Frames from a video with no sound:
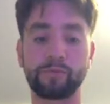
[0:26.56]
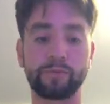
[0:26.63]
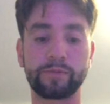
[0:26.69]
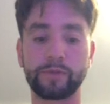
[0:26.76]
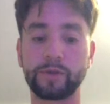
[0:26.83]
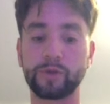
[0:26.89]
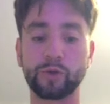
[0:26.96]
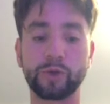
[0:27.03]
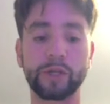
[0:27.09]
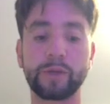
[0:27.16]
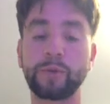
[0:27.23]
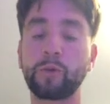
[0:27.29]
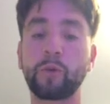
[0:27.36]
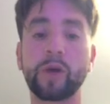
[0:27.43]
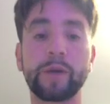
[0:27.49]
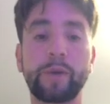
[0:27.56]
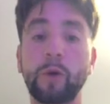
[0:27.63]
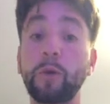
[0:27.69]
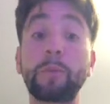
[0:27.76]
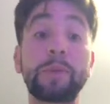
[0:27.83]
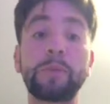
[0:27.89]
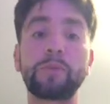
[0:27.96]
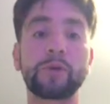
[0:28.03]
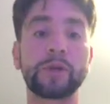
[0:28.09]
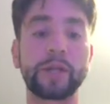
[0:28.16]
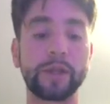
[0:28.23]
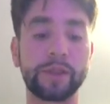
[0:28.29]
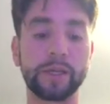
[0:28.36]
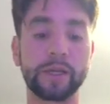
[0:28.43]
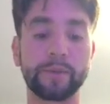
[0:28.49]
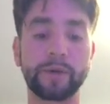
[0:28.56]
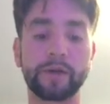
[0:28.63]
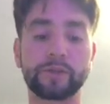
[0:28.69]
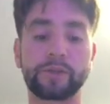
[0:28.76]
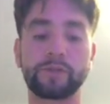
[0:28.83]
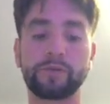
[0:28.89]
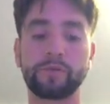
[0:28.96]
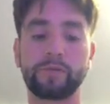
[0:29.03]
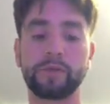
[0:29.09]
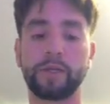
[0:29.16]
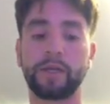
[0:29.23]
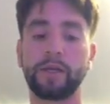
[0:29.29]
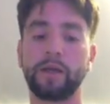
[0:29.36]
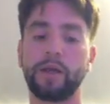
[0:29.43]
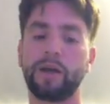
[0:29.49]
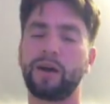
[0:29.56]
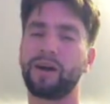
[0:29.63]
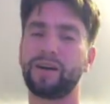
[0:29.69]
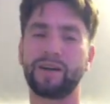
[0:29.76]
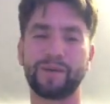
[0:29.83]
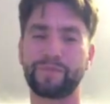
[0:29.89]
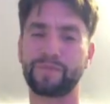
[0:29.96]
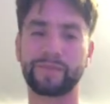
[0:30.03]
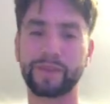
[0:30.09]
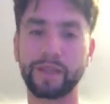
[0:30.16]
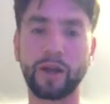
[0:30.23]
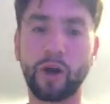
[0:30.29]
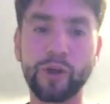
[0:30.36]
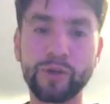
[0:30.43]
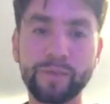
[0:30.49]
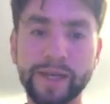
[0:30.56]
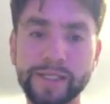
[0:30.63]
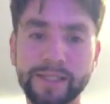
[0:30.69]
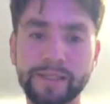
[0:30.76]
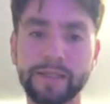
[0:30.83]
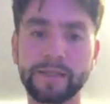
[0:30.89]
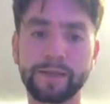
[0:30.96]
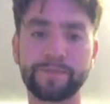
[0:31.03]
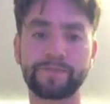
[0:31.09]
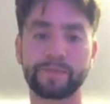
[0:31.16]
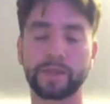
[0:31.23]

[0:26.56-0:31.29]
You're going to be worried about what people are going to think about you. Are you messing up?